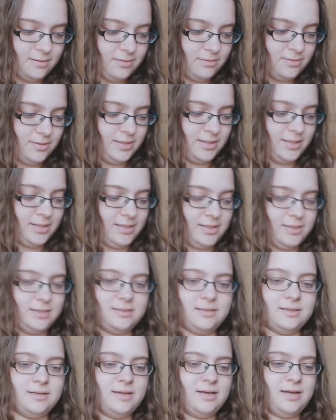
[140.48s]
how they did
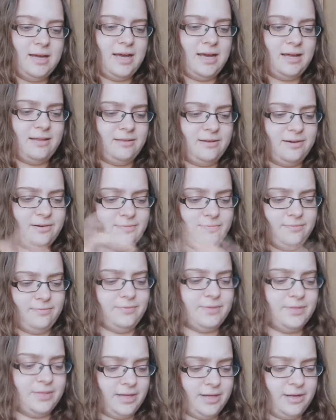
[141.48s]
it and they're
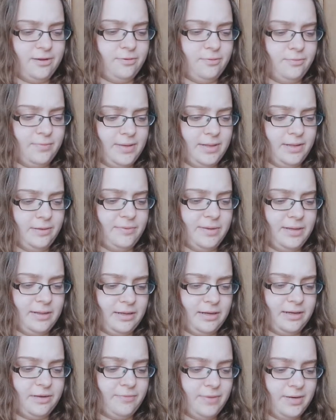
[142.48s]
secured really well
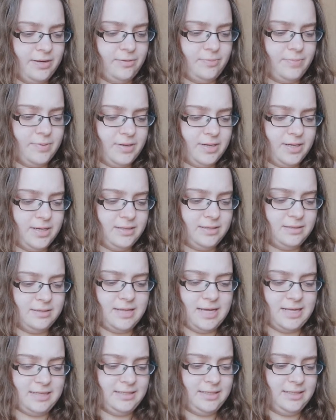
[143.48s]
like when you put it
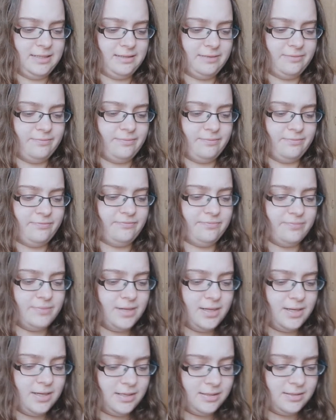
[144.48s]
that's it the,
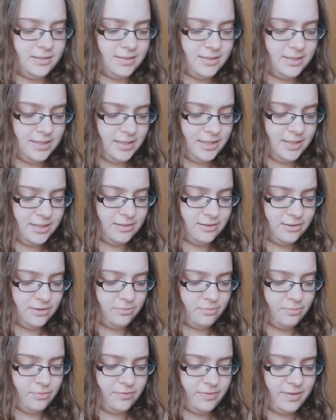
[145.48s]
the is
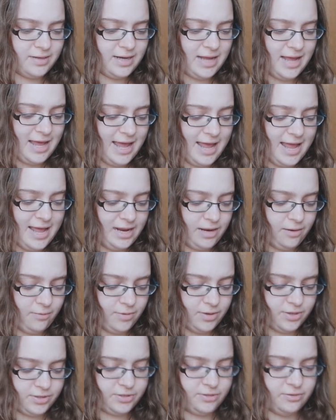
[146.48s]
not moving
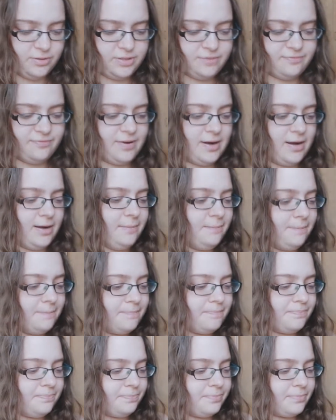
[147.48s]
anywhere so it's fine
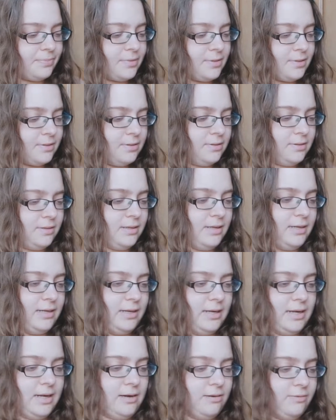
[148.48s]

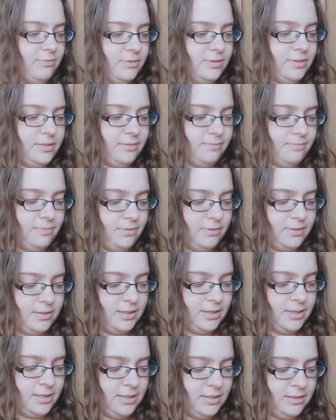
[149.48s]
and now the
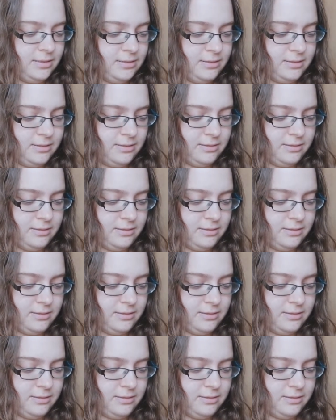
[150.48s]
booklet